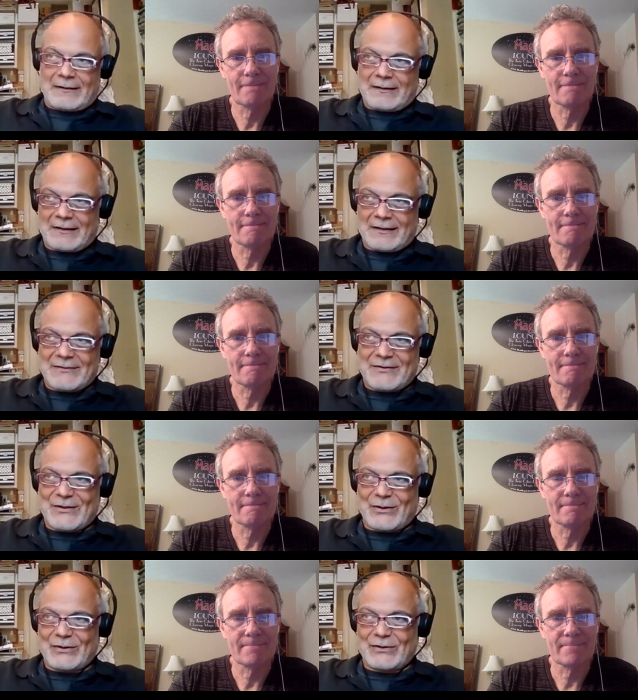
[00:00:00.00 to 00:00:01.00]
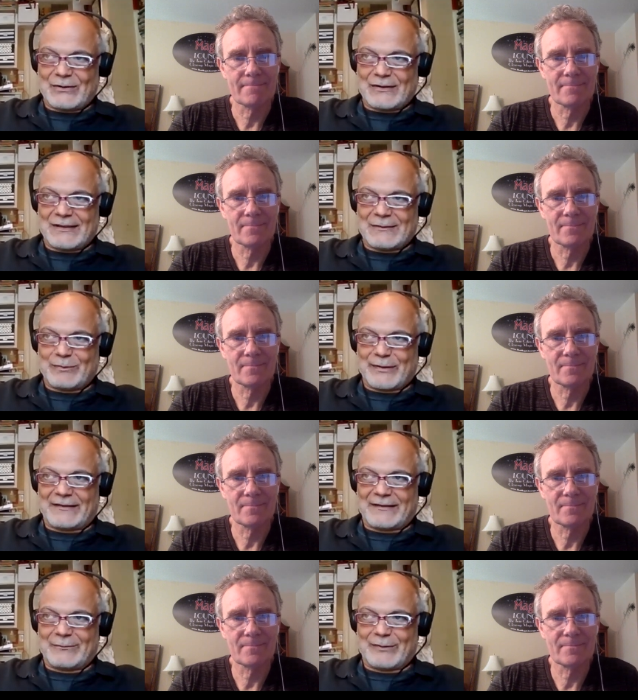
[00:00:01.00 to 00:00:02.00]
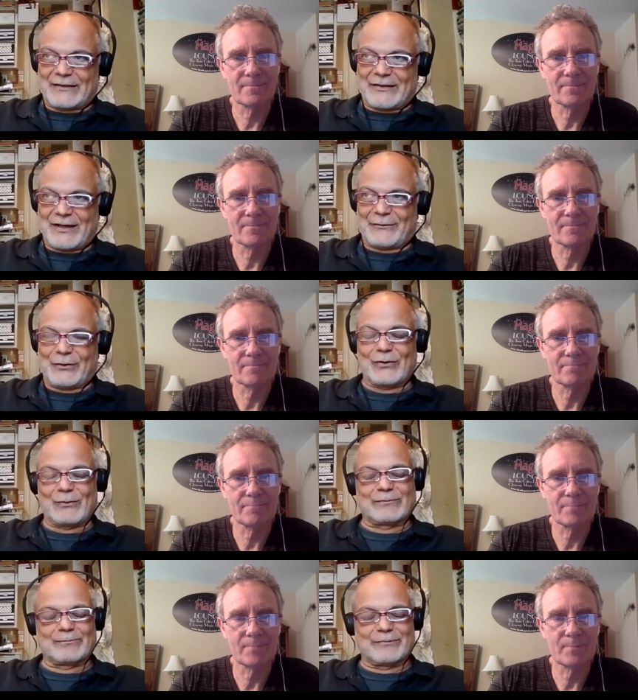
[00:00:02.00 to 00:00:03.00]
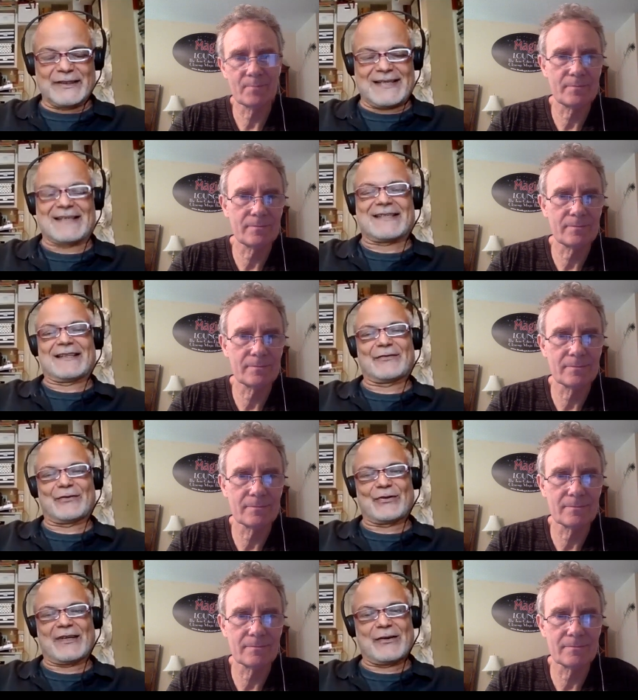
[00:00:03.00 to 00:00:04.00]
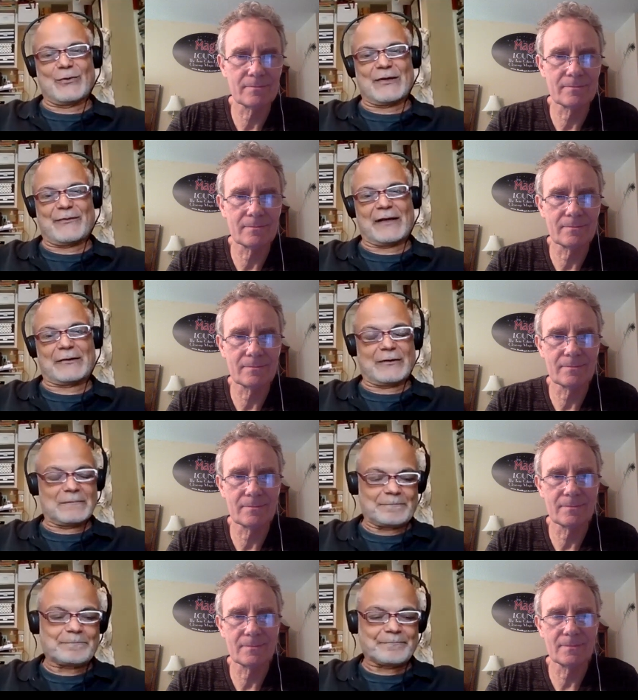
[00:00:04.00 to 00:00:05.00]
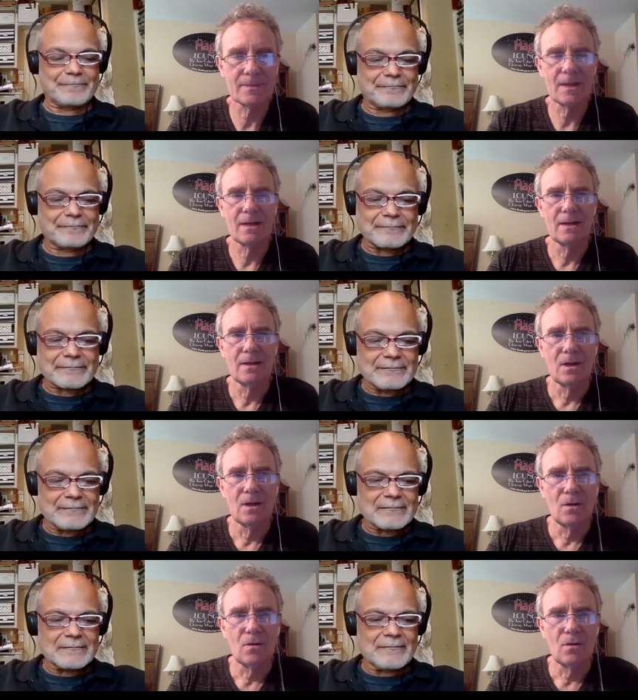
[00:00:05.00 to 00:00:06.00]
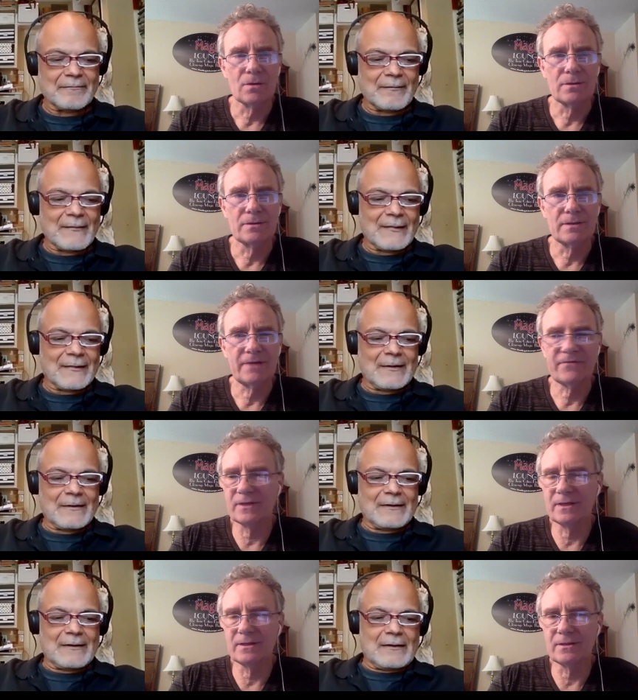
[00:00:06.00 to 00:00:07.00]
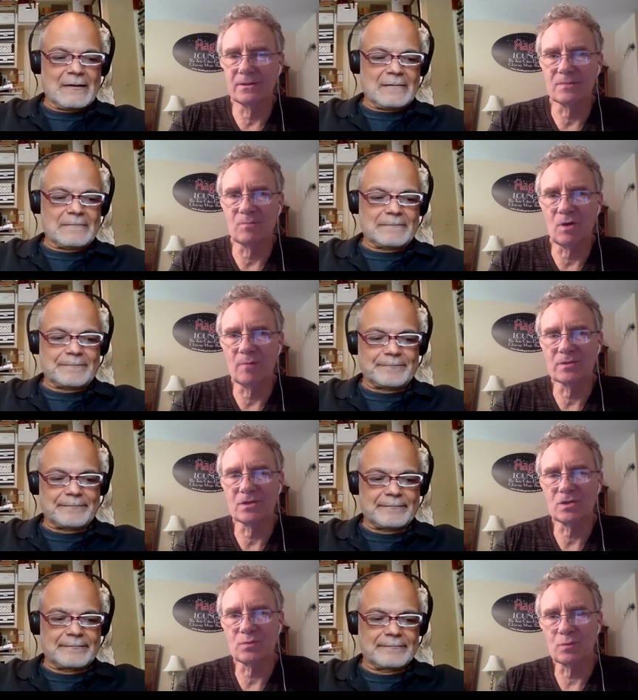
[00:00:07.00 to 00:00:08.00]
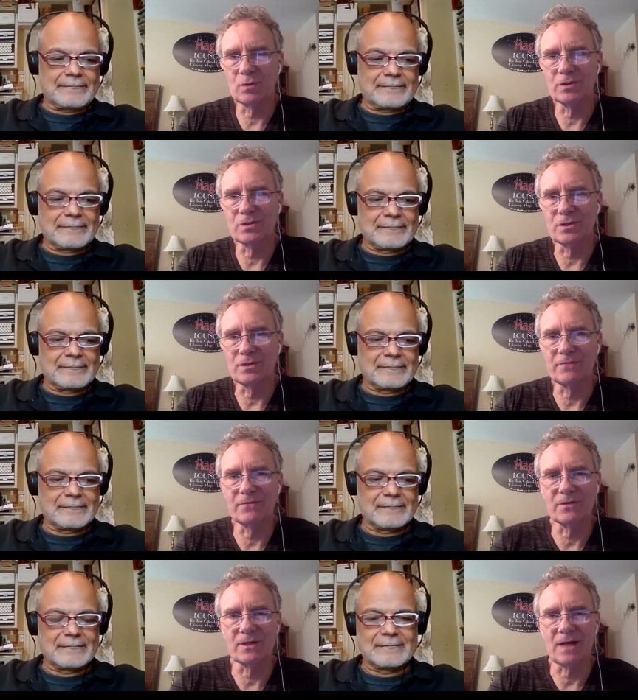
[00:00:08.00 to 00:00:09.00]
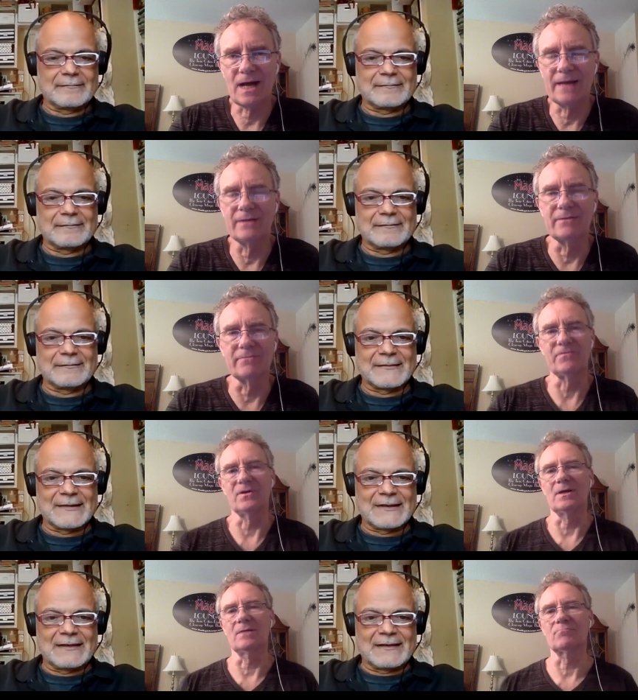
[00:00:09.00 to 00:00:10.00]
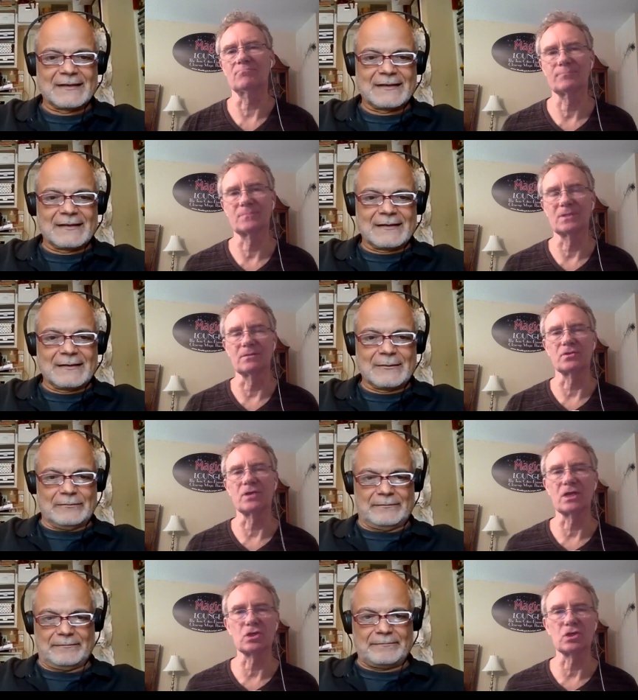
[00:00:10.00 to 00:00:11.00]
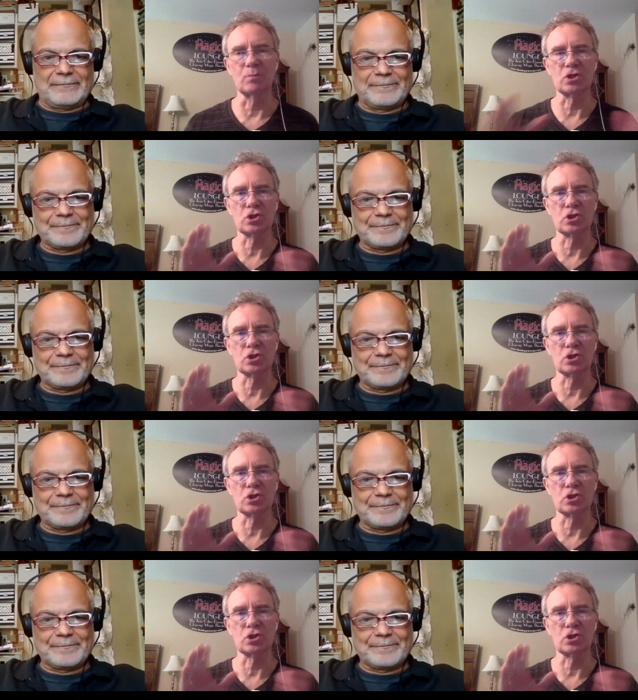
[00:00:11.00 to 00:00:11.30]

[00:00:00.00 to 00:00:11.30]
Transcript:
Speaker 1: Uh, so, uh, but but you have to be sensitive to the human factor.
Speaker 2: Well, definitely in the small business world, it's a different kind of uh there's not so much